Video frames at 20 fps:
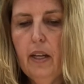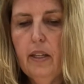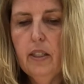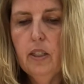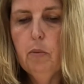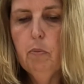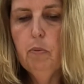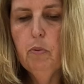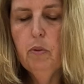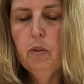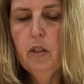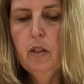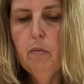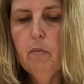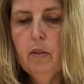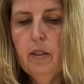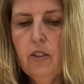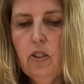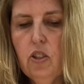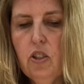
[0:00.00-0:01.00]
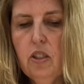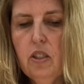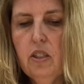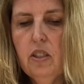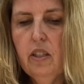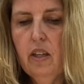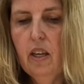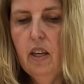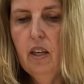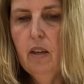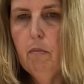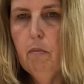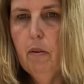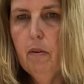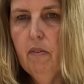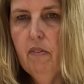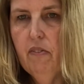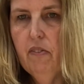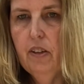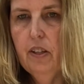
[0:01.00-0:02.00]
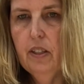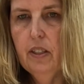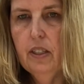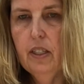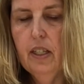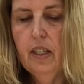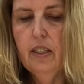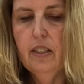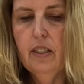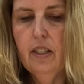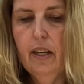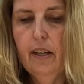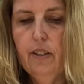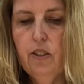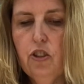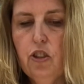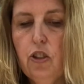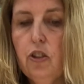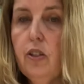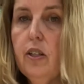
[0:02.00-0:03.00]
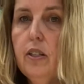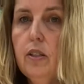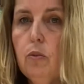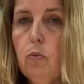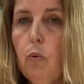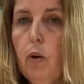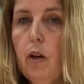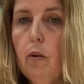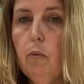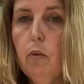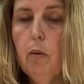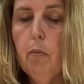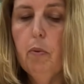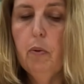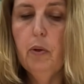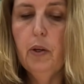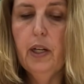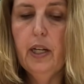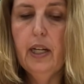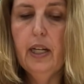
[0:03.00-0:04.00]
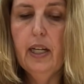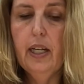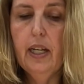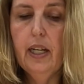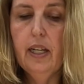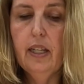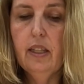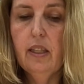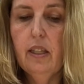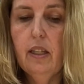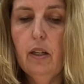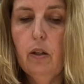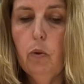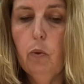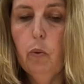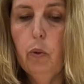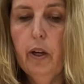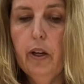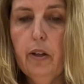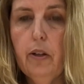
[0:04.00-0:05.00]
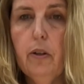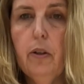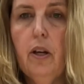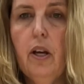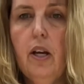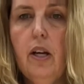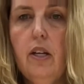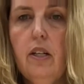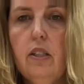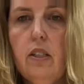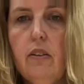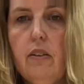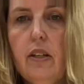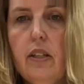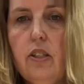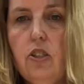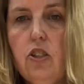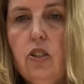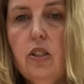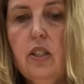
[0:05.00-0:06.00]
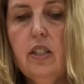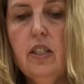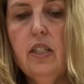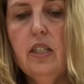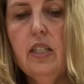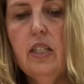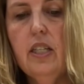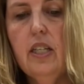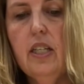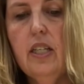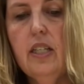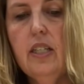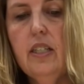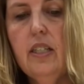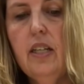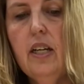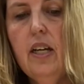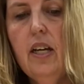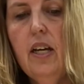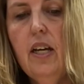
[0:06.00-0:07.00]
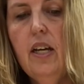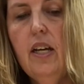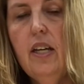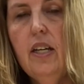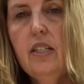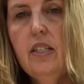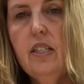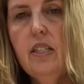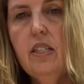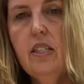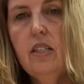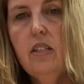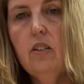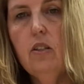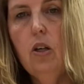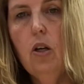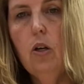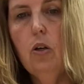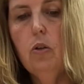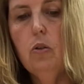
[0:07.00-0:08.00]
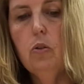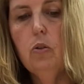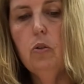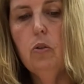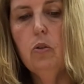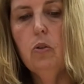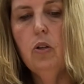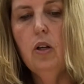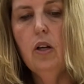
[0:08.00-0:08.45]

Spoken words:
It's pretty much the same feeling and texture as when we put it in the oil. So as you can see, it's still whole.